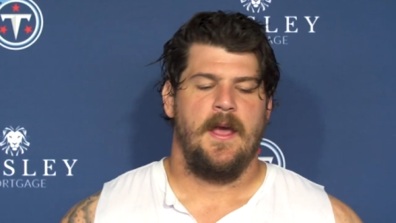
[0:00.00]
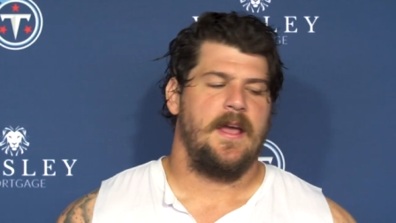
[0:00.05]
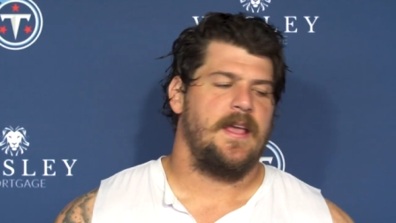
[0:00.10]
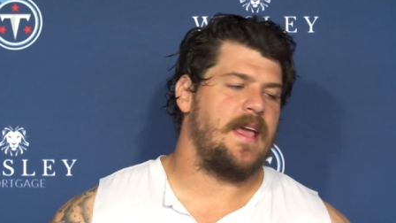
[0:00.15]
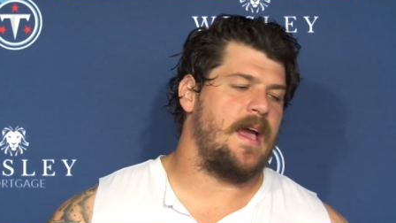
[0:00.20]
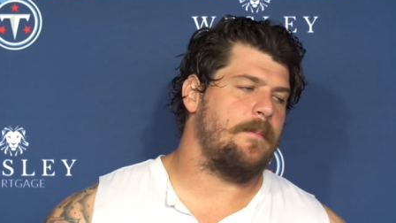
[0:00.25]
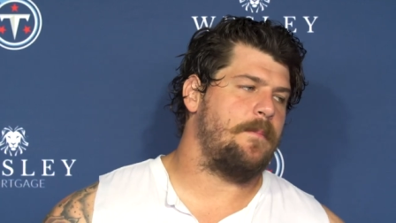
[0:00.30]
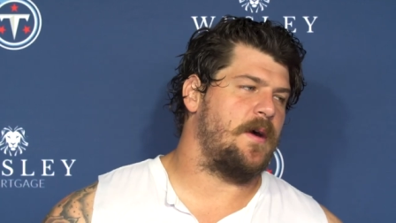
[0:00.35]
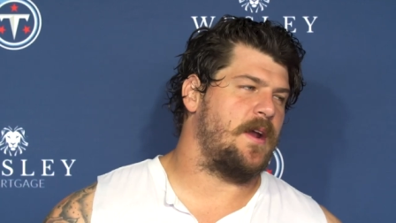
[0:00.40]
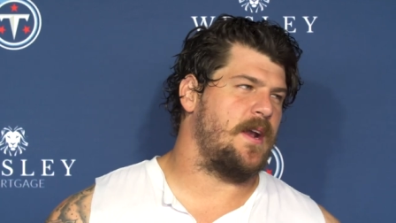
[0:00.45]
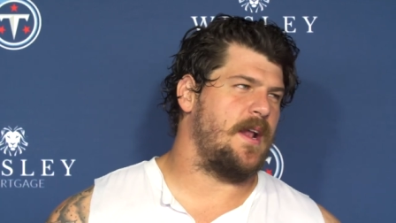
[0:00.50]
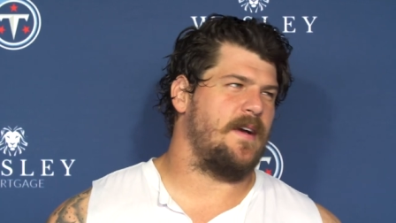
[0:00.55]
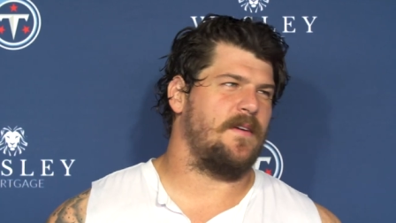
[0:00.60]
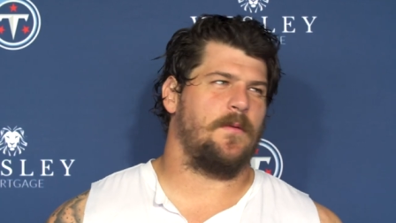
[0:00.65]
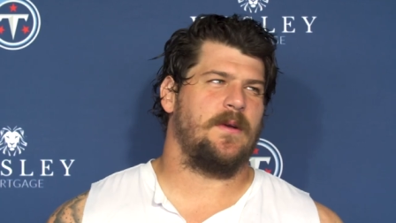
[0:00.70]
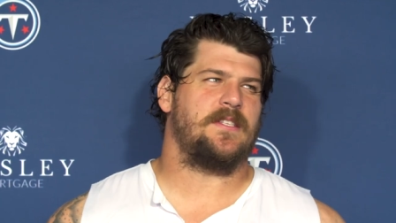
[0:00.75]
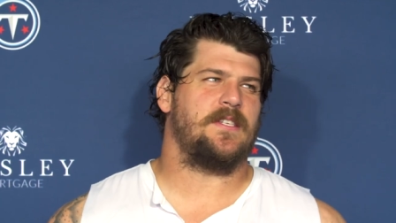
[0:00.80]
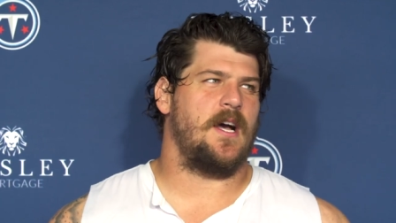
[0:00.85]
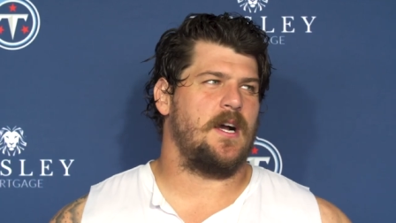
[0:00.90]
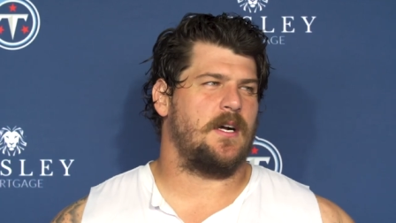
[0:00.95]
Yeah, Bud and I,
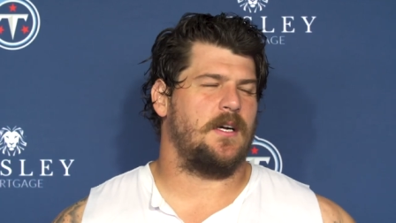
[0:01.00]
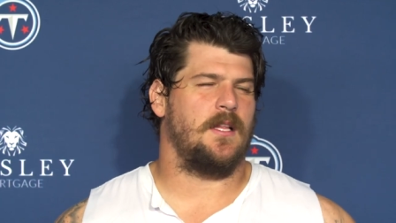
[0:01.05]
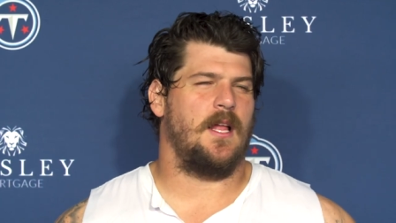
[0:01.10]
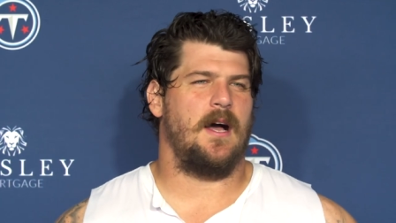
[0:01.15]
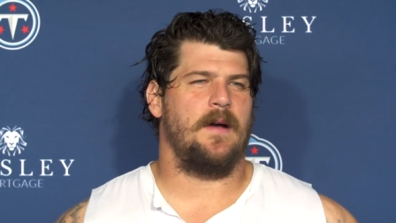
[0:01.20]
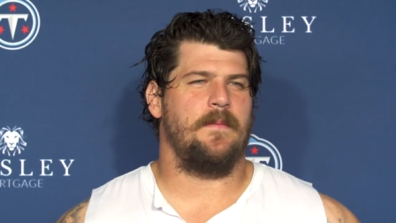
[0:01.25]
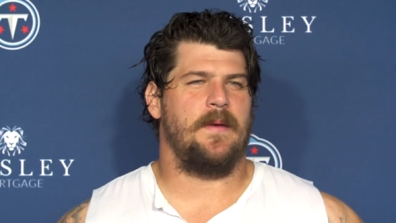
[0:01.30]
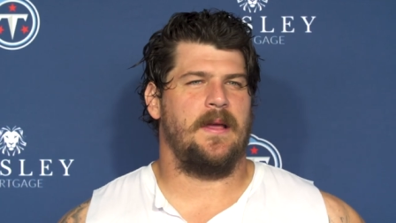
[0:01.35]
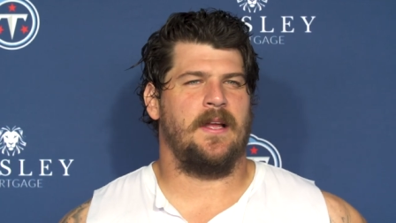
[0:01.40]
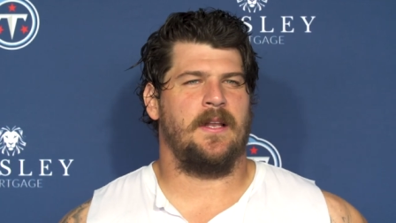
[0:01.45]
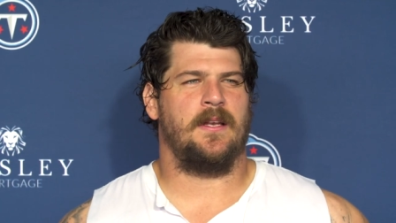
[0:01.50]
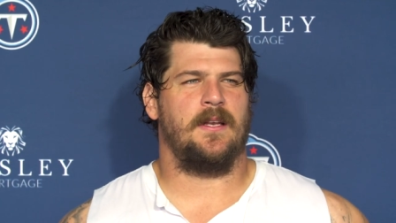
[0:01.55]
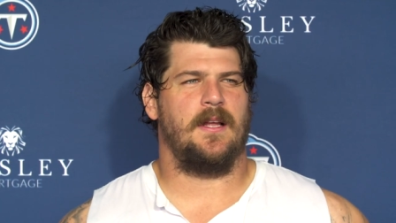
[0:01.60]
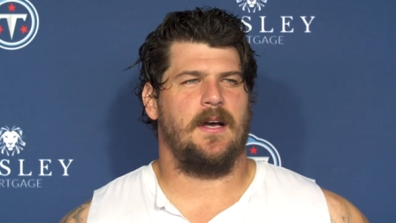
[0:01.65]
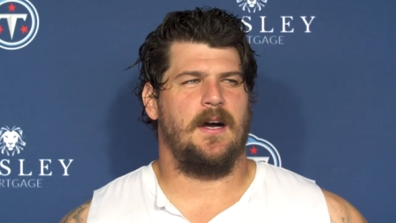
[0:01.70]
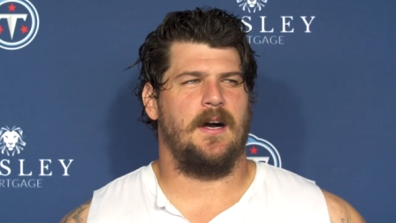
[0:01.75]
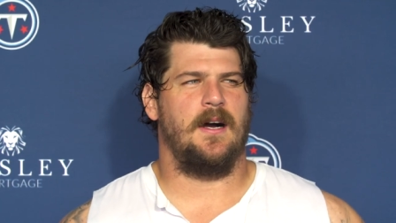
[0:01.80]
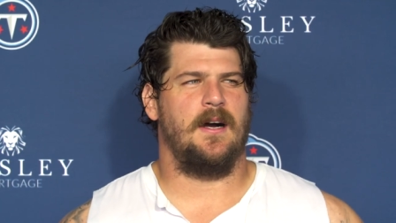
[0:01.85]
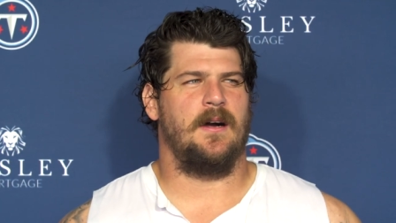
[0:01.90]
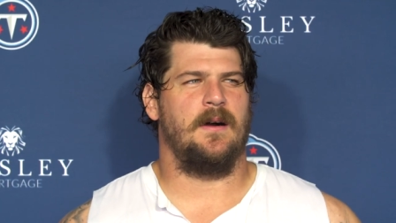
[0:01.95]
we talk a lot, man.
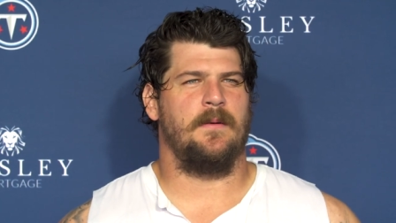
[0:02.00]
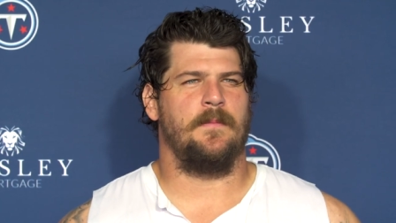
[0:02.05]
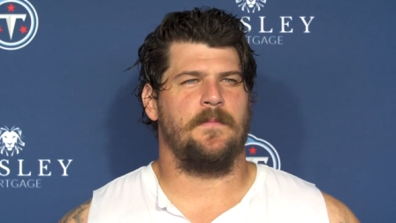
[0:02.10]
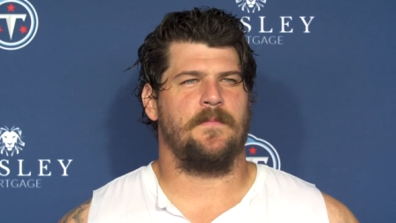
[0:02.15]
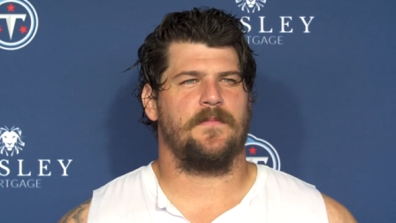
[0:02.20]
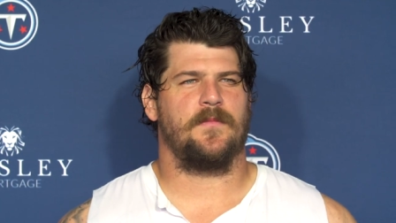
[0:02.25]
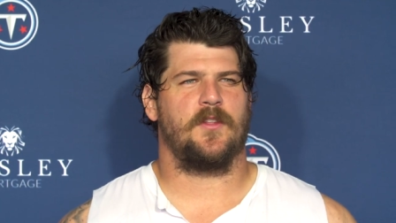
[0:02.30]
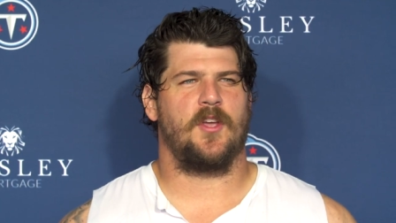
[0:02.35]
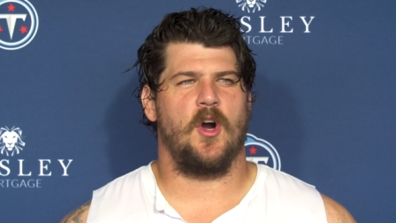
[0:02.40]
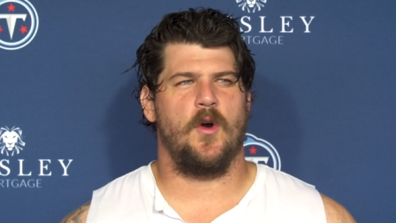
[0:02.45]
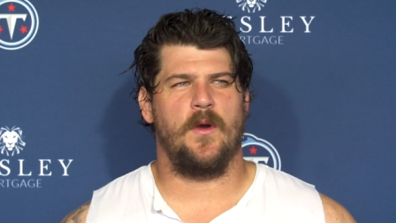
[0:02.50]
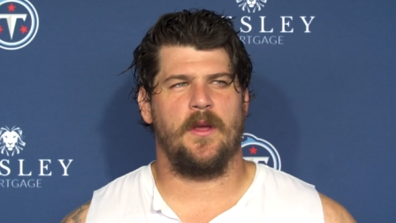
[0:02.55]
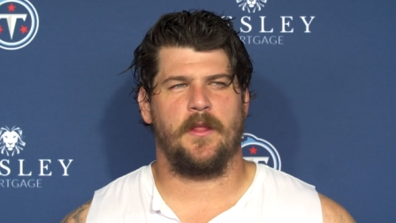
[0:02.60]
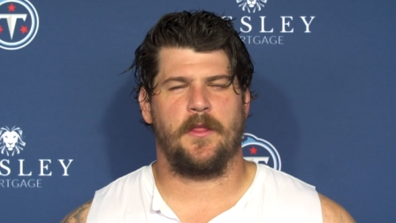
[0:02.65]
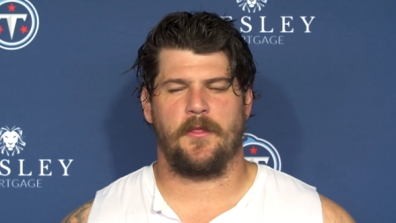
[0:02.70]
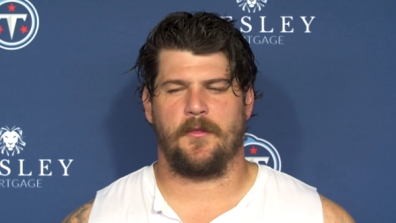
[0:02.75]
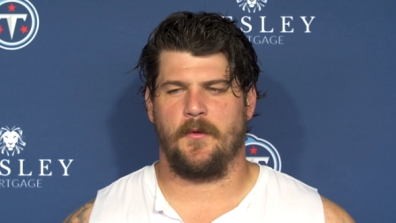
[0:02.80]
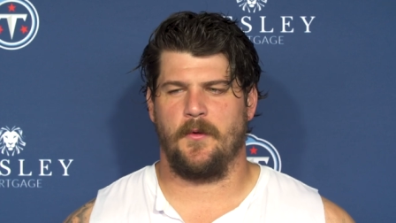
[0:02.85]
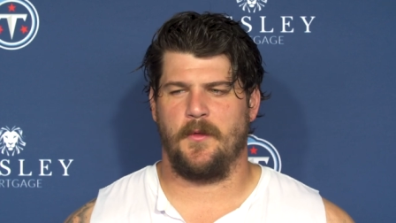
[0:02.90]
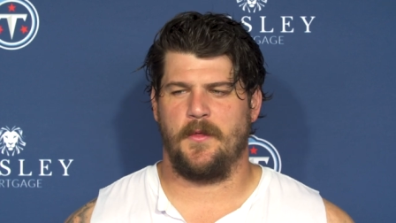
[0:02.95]
Going
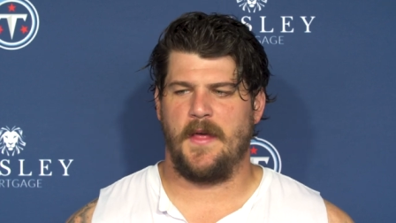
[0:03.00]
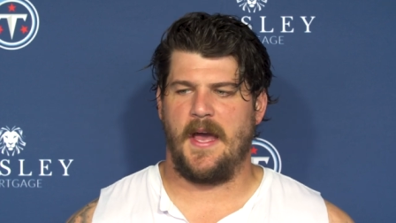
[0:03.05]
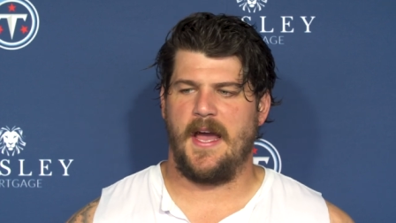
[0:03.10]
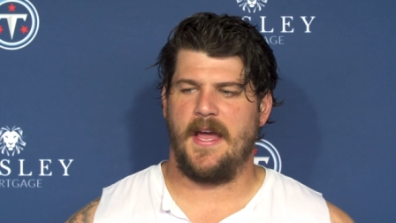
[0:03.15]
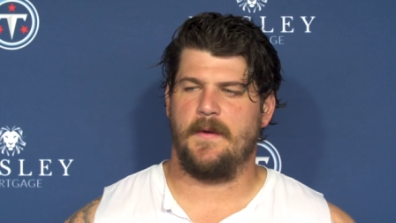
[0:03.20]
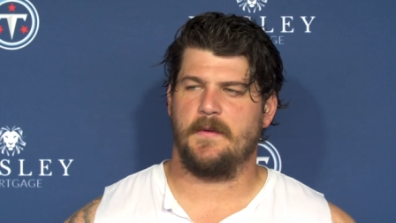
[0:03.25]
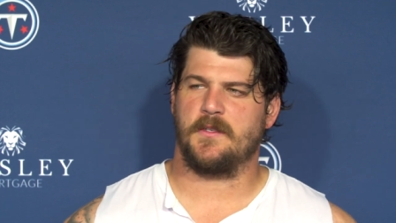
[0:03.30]
through that,